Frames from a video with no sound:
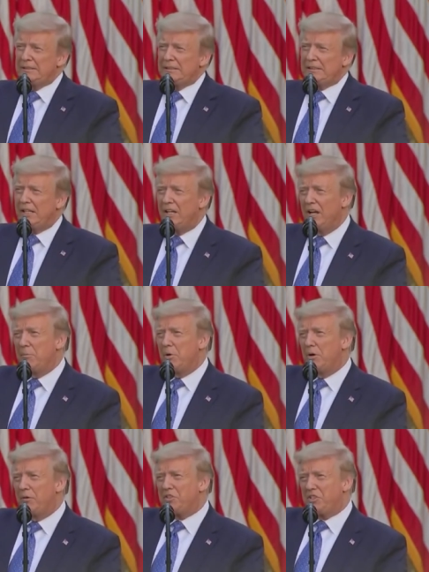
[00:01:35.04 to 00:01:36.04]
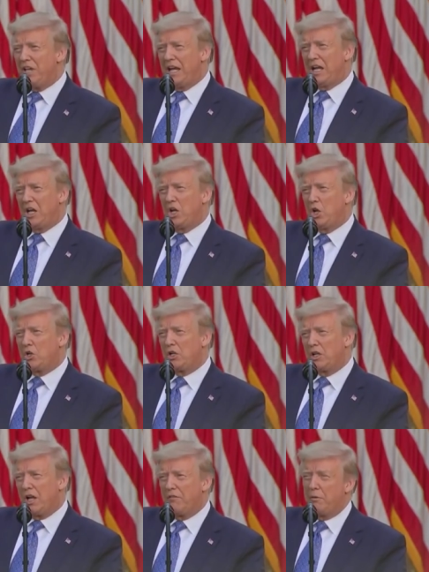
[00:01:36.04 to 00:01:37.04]
A number of state and
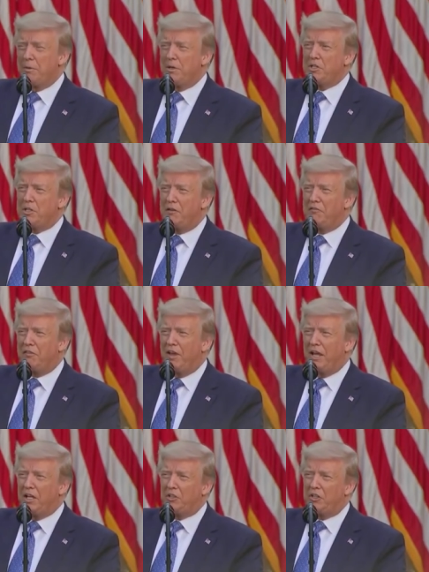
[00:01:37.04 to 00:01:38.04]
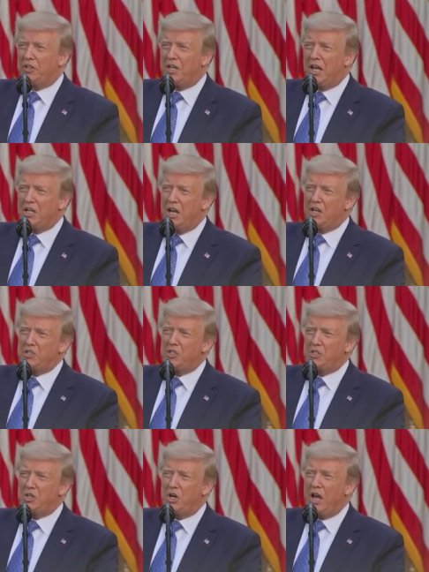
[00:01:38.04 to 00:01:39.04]
local governments have failed to take
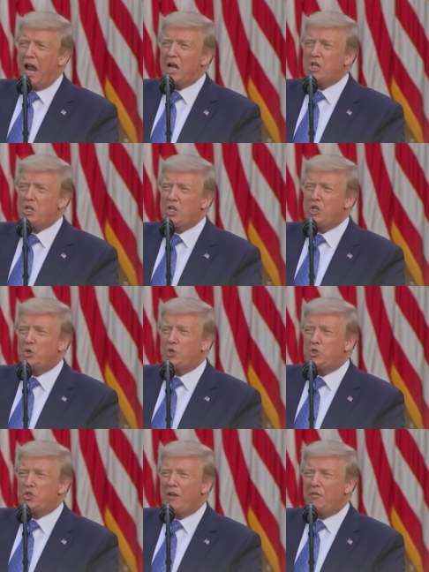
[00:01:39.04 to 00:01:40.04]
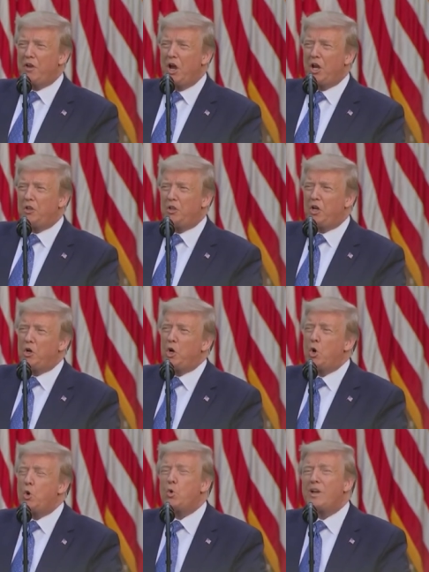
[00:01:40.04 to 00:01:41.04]
necessary action to safeguard
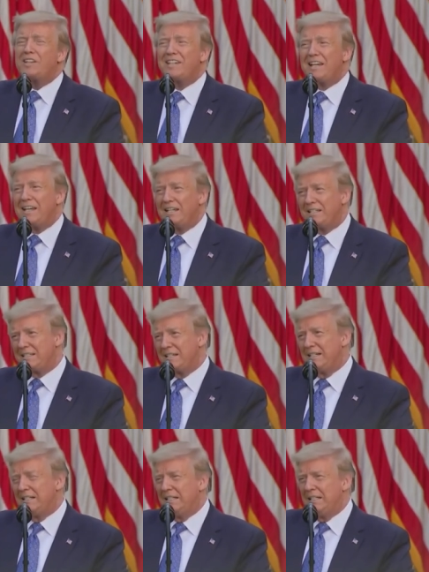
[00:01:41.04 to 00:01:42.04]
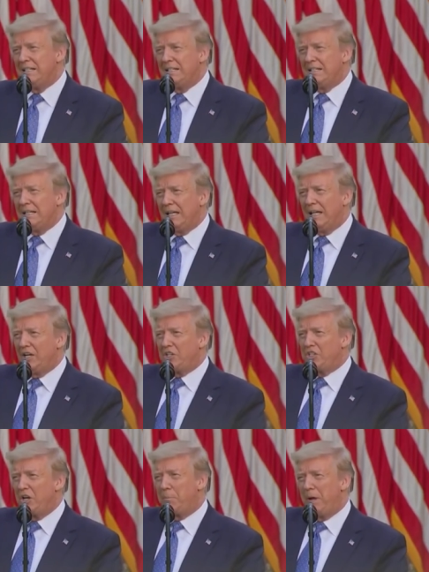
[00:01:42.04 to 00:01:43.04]
their residents.
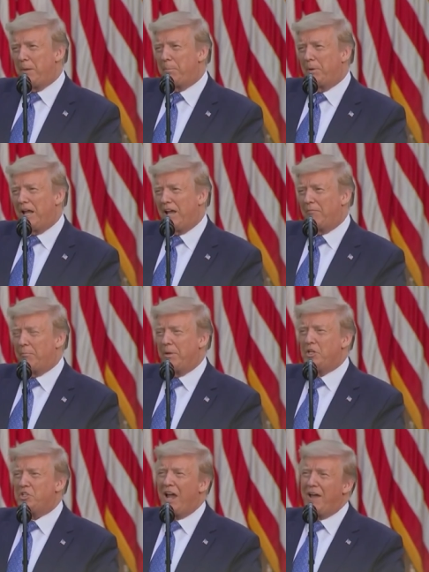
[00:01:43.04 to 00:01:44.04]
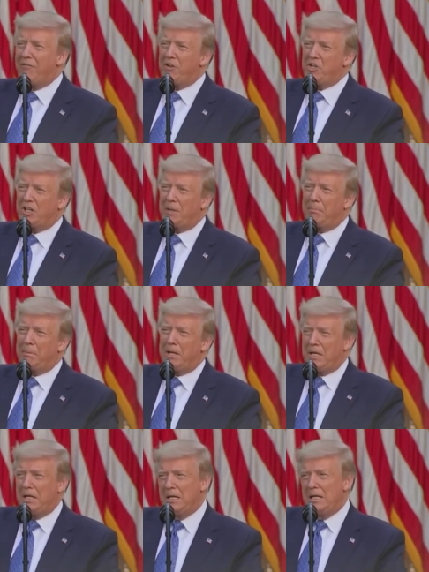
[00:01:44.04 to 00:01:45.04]
Innocent people have been savagely
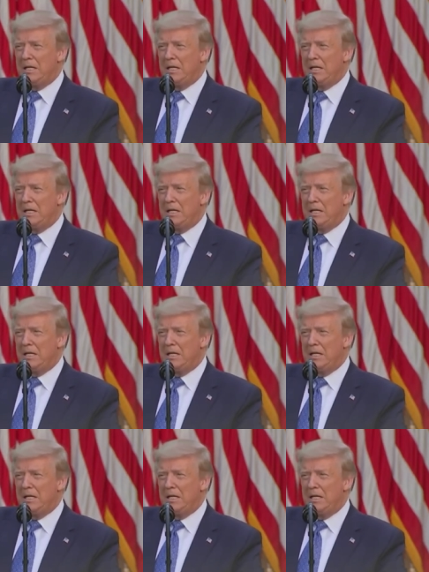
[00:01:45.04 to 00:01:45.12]
beaten,